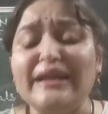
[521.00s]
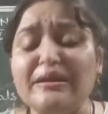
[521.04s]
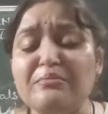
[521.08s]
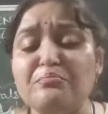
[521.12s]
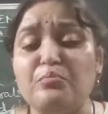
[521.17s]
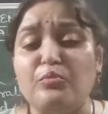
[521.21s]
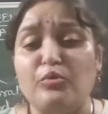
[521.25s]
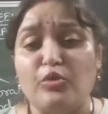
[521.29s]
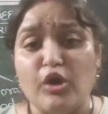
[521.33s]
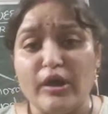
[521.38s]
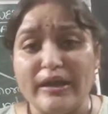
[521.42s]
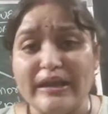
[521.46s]

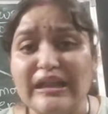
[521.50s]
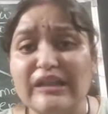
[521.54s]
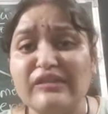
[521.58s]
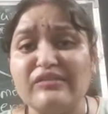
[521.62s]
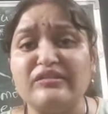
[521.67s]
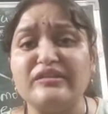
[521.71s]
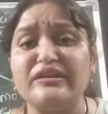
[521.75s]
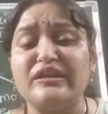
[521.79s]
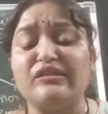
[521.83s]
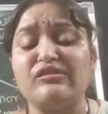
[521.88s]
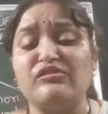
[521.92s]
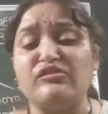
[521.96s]
morals
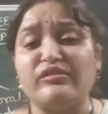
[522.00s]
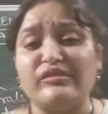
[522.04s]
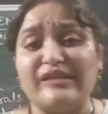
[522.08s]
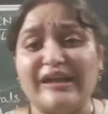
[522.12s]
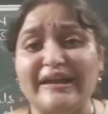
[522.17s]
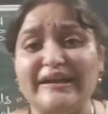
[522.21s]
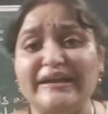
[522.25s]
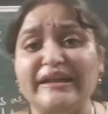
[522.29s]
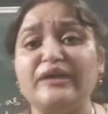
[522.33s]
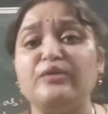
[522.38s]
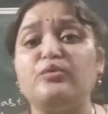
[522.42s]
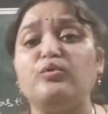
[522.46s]
in the
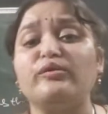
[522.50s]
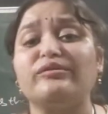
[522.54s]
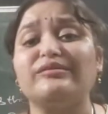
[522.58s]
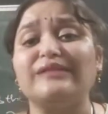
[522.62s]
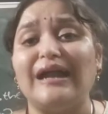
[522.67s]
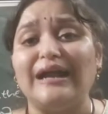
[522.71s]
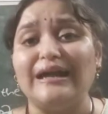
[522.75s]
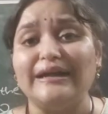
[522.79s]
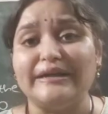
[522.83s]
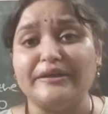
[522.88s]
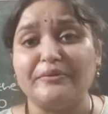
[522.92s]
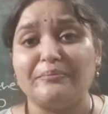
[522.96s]
society whose
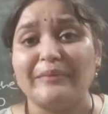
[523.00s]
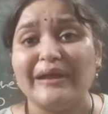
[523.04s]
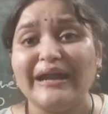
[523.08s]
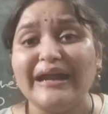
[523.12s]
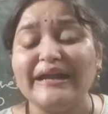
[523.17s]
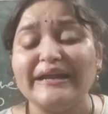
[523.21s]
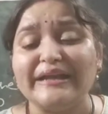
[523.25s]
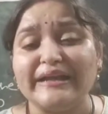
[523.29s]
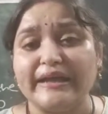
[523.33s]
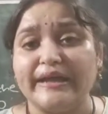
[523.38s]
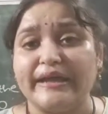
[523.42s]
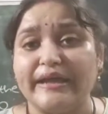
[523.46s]

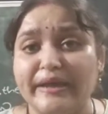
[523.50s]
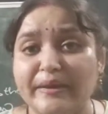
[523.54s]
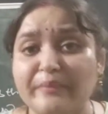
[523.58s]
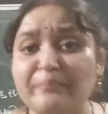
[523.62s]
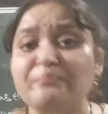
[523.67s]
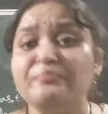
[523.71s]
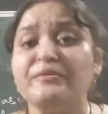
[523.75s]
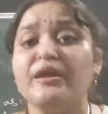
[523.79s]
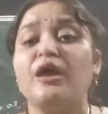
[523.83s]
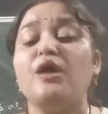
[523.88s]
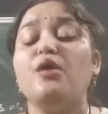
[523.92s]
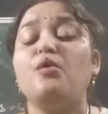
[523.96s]
ultimate aim
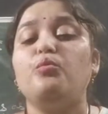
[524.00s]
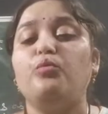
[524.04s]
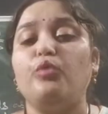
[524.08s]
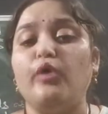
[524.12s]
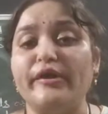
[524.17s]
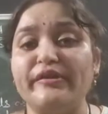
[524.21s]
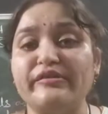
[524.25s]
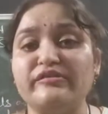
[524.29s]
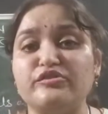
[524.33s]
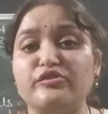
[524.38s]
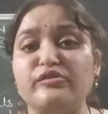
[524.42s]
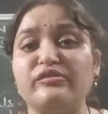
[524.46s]

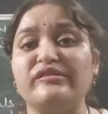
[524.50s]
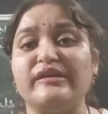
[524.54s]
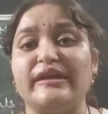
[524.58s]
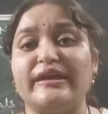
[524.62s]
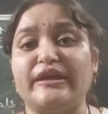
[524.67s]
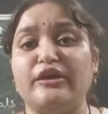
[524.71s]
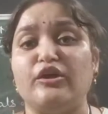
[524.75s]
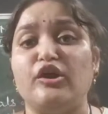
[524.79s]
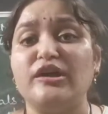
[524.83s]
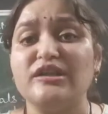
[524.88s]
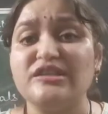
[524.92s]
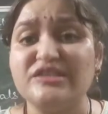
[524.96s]
was to
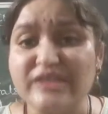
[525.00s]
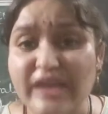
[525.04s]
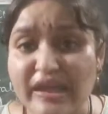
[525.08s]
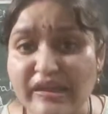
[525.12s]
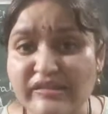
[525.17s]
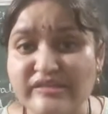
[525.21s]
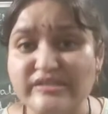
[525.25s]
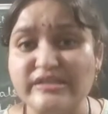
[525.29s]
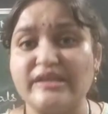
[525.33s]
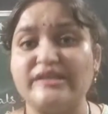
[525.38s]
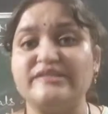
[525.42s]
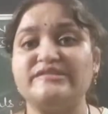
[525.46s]
secure
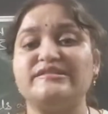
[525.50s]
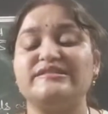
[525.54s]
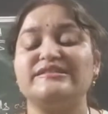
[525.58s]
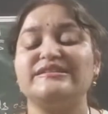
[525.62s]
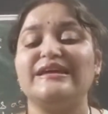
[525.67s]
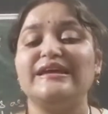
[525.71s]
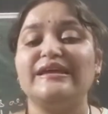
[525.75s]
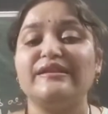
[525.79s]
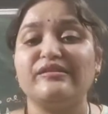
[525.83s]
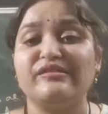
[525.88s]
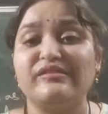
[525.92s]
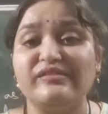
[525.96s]
justice.
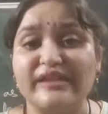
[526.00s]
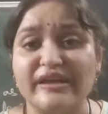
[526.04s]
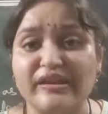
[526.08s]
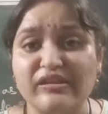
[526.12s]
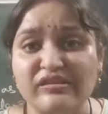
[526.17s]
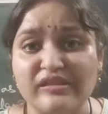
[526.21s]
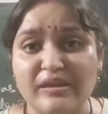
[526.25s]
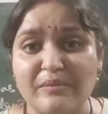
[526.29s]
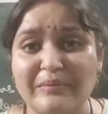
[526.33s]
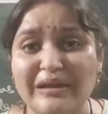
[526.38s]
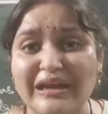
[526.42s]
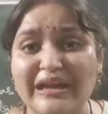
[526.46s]
The
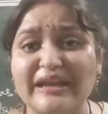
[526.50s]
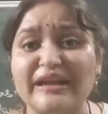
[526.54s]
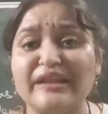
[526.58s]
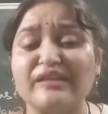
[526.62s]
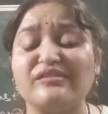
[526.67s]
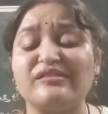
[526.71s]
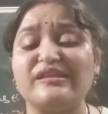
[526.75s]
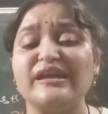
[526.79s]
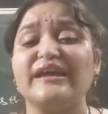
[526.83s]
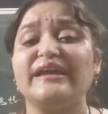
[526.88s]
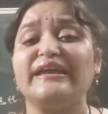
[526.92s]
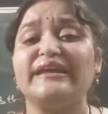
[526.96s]
similar is
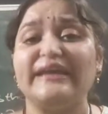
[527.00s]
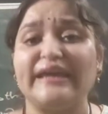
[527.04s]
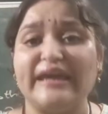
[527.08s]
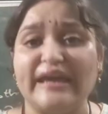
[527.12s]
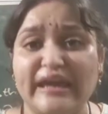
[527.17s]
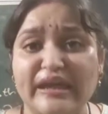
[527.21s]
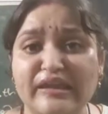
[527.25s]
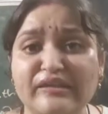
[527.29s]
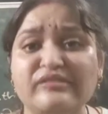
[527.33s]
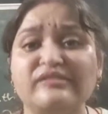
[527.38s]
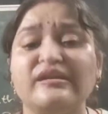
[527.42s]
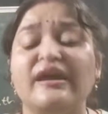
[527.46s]
the
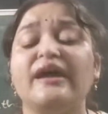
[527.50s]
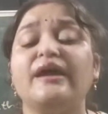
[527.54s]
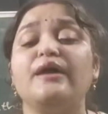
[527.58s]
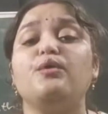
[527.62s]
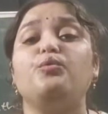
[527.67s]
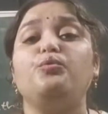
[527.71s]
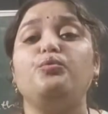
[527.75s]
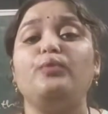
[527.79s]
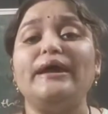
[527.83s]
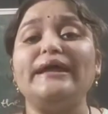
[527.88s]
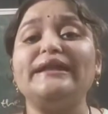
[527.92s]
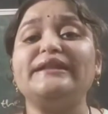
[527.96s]
case
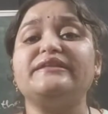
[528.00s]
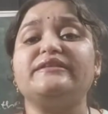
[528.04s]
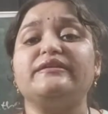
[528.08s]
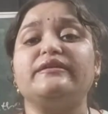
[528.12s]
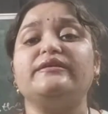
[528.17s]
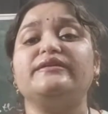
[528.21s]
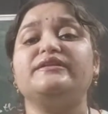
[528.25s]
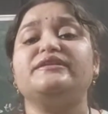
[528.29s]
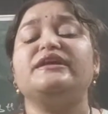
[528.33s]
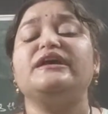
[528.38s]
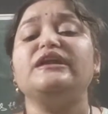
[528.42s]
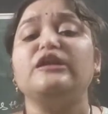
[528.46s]
with
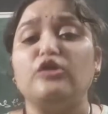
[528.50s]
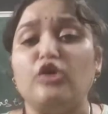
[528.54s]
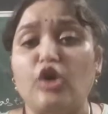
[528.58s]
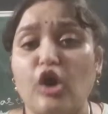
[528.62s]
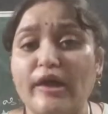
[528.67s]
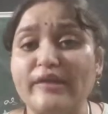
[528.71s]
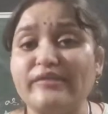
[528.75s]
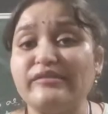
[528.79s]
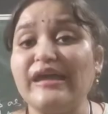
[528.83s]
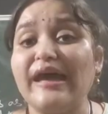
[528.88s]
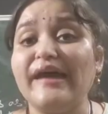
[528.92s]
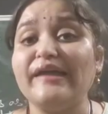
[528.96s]
the
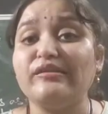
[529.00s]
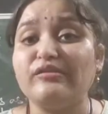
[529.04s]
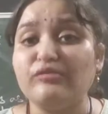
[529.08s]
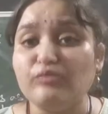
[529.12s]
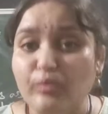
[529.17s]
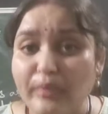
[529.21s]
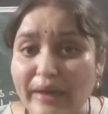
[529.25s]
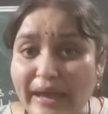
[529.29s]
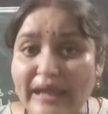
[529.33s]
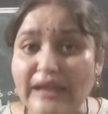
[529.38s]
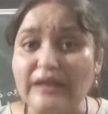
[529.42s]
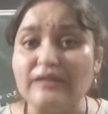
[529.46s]
laws as
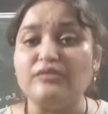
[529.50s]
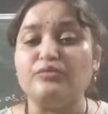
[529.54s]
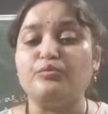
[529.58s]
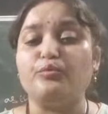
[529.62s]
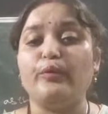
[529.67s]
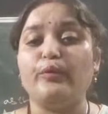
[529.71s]
well.